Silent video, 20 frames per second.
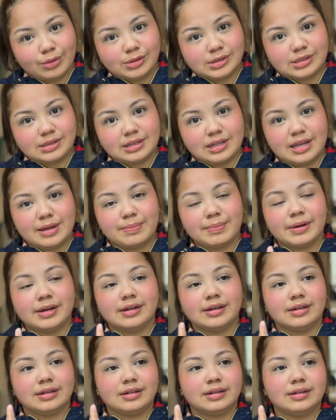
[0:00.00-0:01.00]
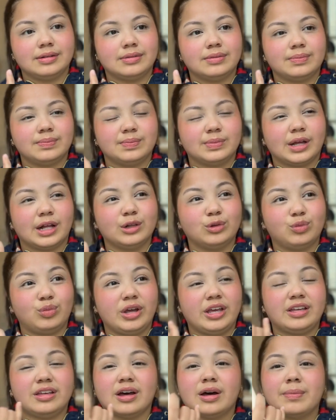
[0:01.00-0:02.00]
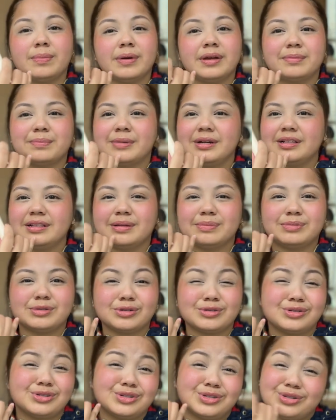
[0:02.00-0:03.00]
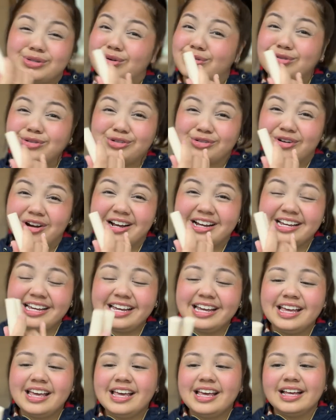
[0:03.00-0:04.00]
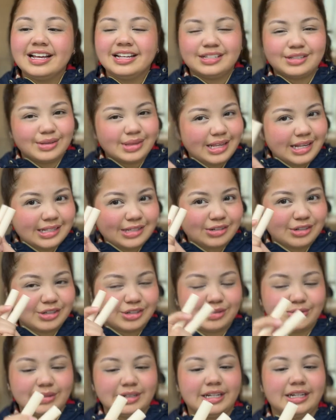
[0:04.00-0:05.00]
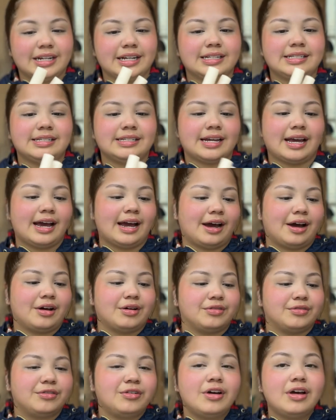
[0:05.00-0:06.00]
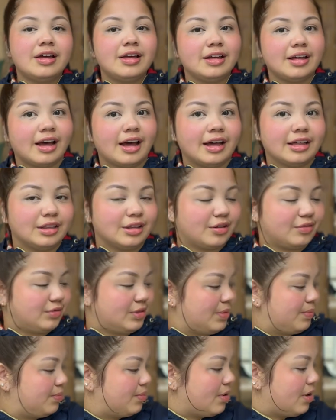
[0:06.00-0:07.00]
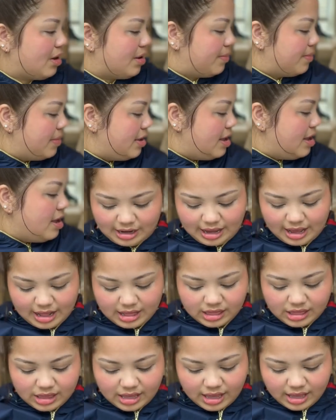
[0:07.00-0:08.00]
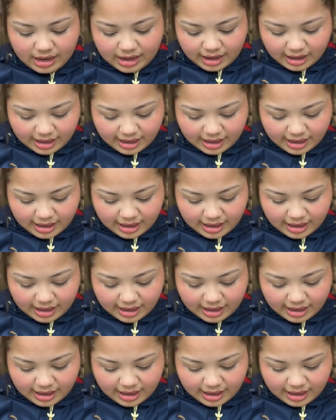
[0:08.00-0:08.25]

to sleep, I'll wake up and my lips are so dry. So these are just really nice to have. I love lip balm. And then I